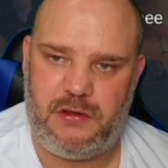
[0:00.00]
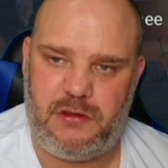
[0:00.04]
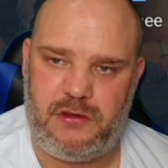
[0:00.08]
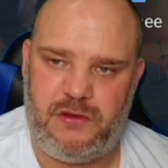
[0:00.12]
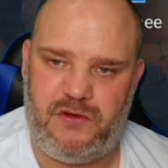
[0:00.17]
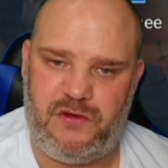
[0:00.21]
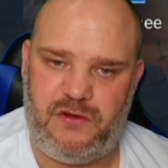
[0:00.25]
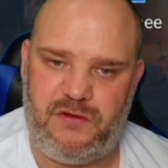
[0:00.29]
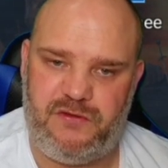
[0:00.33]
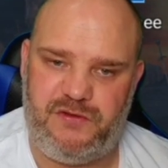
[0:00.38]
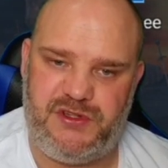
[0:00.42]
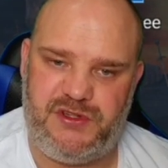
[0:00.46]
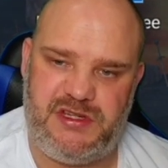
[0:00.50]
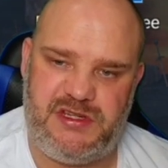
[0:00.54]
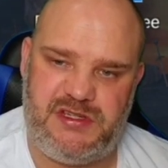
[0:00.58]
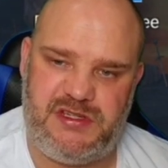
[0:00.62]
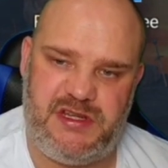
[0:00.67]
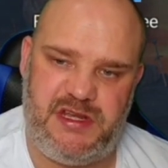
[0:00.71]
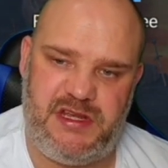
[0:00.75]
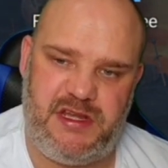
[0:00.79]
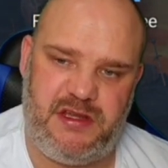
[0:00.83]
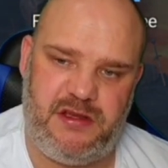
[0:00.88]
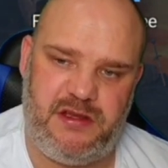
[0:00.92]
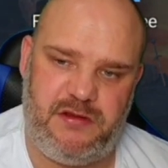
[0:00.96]
because obviously
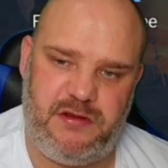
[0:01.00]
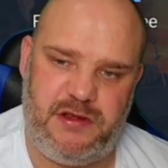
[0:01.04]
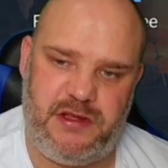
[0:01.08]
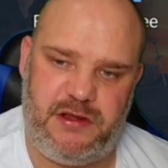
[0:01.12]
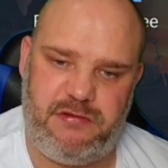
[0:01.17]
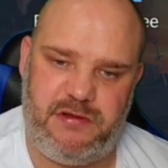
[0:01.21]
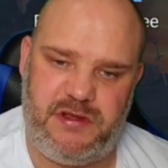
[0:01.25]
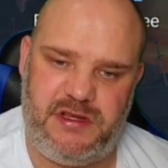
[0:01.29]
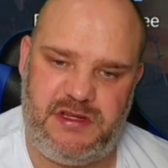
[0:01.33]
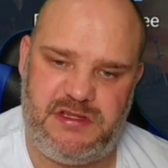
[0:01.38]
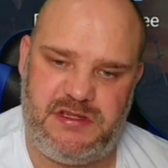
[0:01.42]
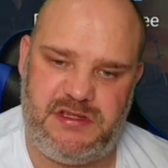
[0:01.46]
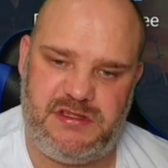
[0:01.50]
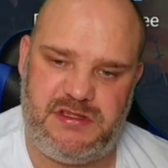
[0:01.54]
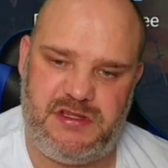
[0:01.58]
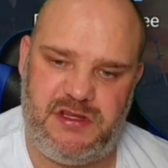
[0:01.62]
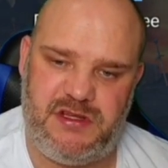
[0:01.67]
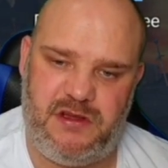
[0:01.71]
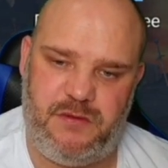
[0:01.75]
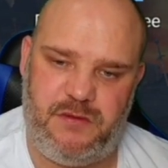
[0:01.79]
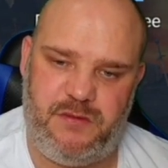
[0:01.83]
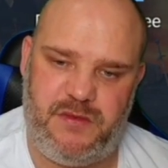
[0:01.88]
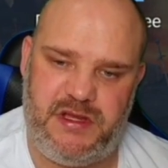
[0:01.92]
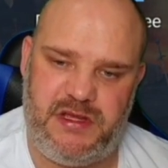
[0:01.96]
Seeker increases
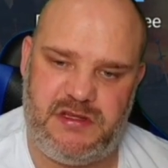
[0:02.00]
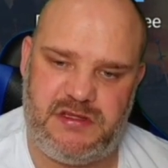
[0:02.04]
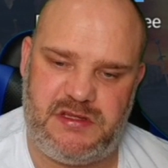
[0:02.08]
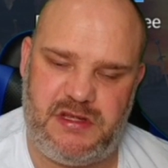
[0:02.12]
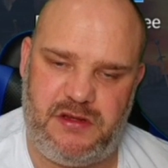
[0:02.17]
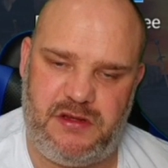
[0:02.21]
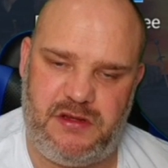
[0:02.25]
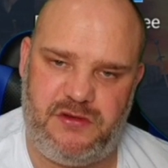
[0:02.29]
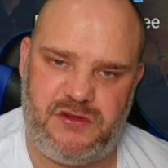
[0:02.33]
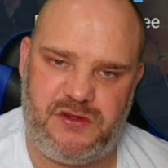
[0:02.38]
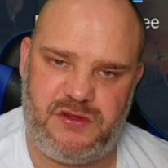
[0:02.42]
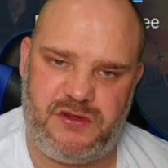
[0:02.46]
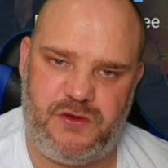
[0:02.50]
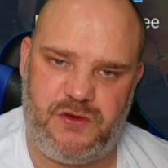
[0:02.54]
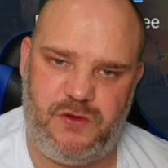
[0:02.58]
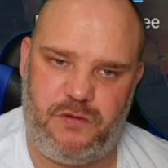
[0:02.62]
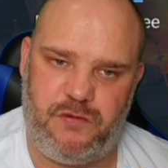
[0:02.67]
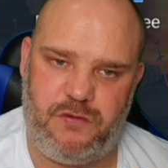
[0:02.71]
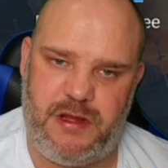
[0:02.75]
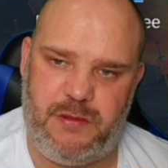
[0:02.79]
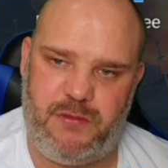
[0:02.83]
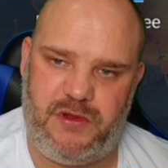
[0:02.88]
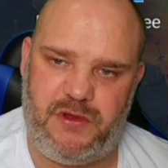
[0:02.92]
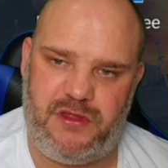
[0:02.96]
turn meter, so does
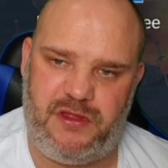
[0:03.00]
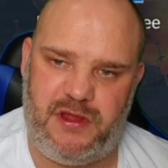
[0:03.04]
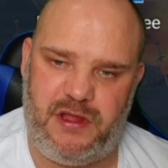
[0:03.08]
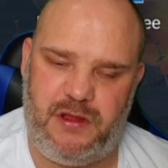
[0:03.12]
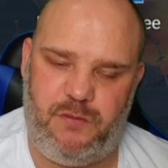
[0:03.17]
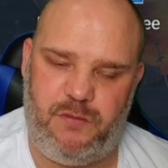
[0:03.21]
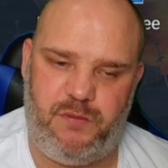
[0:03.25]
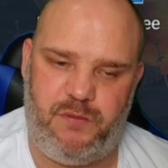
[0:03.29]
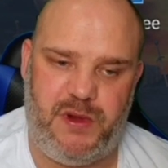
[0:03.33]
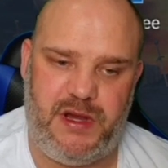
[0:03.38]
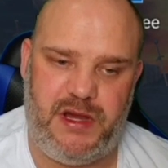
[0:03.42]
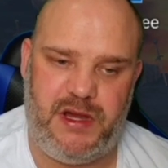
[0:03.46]
Gorgrab, I think.